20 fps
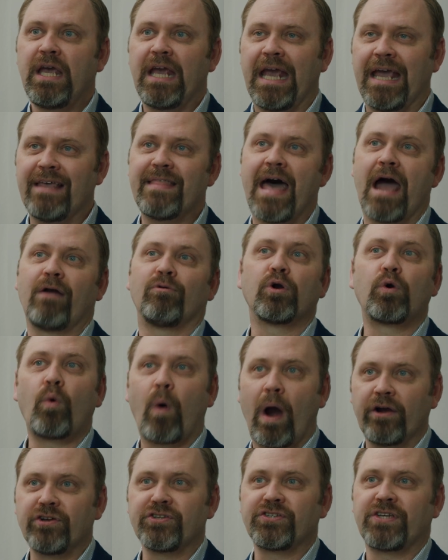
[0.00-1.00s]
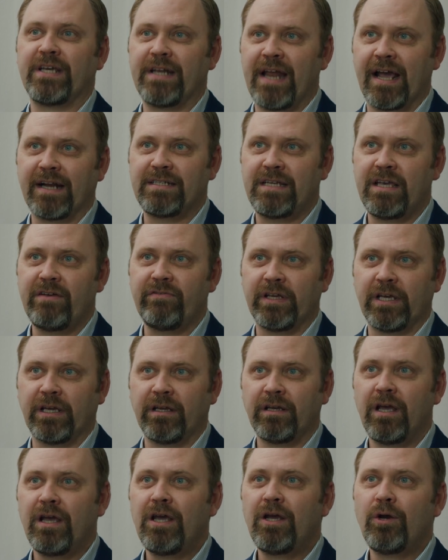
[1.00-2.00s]
And that requires connectivity,
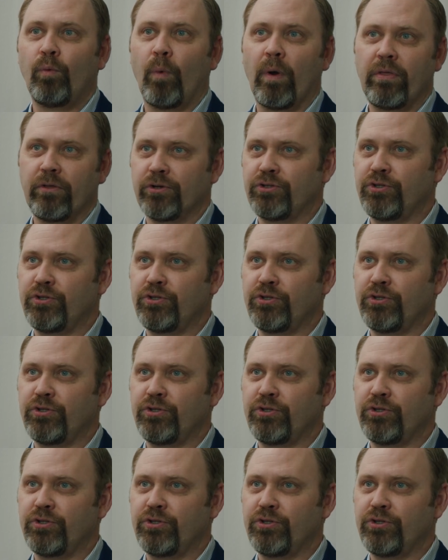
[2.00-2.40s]
whether